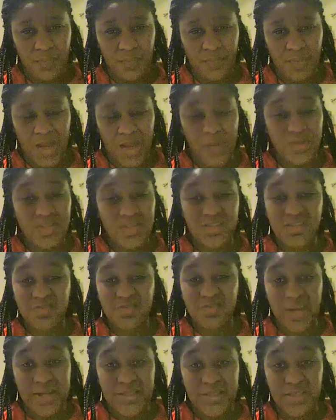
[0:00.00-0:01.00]
I was just
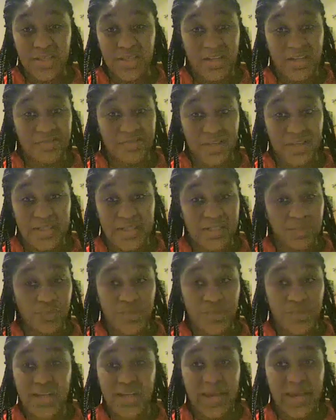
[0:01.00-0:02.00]
writing and writing. When
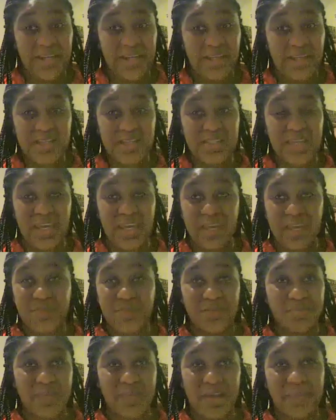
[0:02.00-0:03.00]
the ideas came,
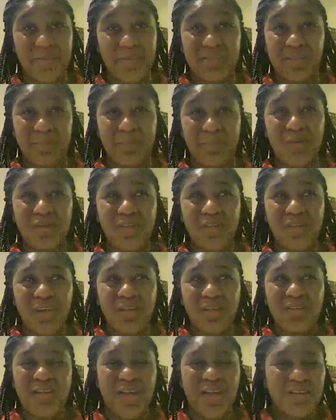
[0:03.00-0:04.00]
sometimes I said, but
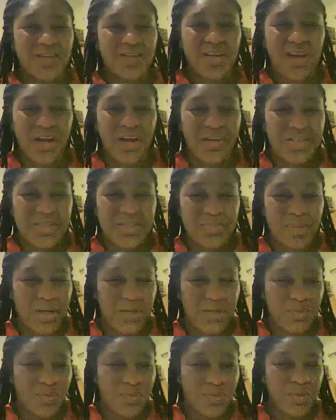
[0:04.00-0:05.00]
that no correspond
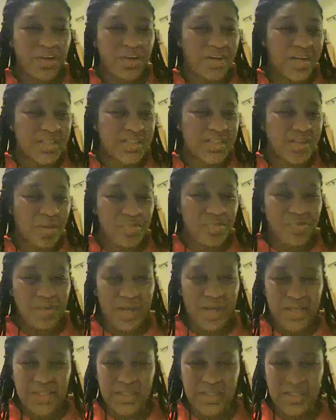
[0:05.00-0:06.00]
with where I stopped
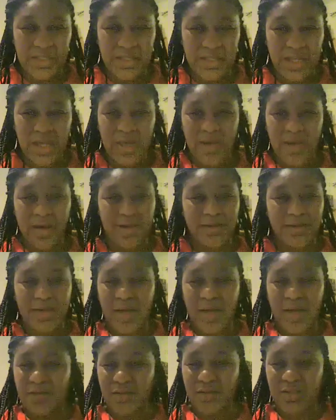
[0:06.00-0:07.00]
writing, and
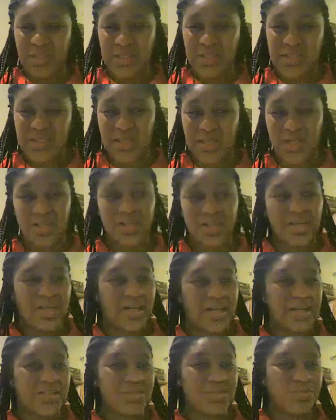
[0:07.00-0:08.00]
that no this, and then I
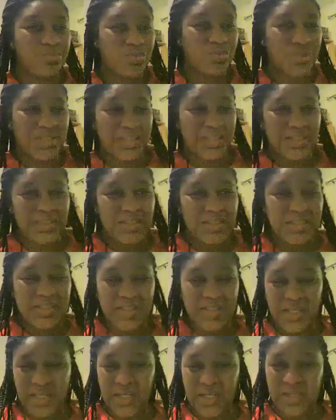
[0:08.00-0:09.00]
had to put in this,
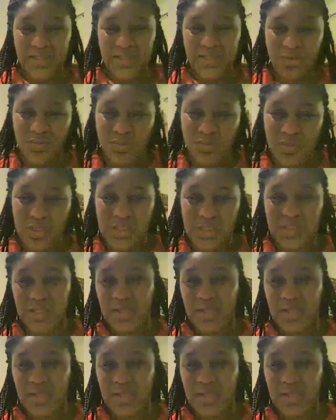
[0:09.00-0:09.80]
and I had to do this, and